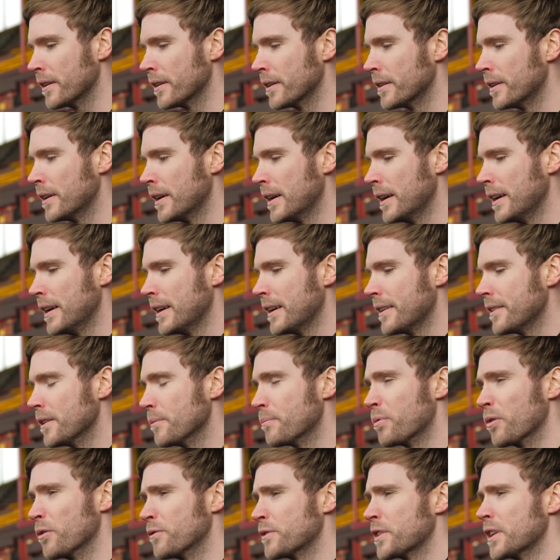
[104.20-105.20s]
the
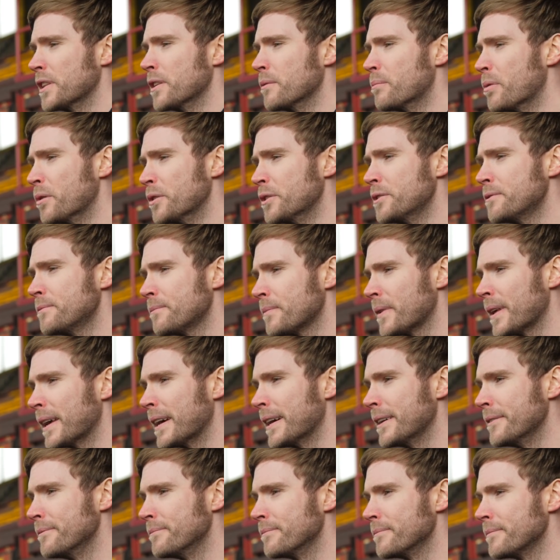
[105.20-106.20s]
proof's in the pudding.
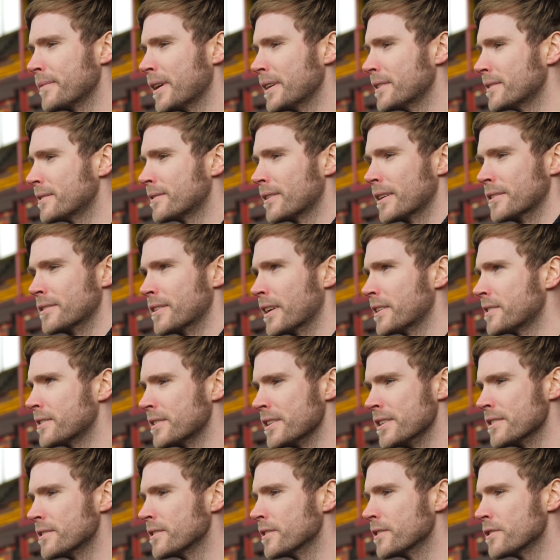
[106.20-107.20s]
As this
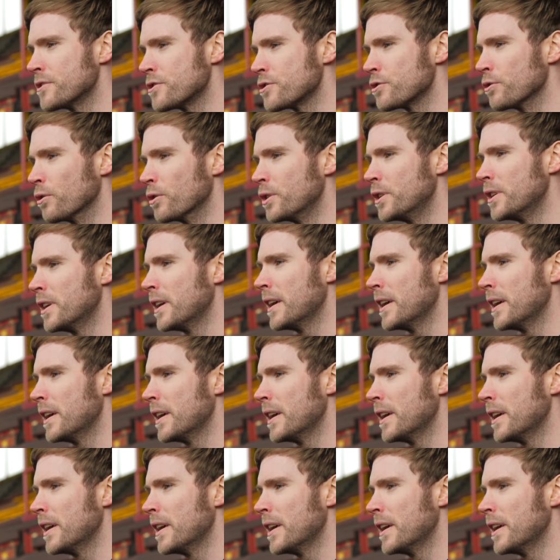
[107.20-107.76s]
season has shown,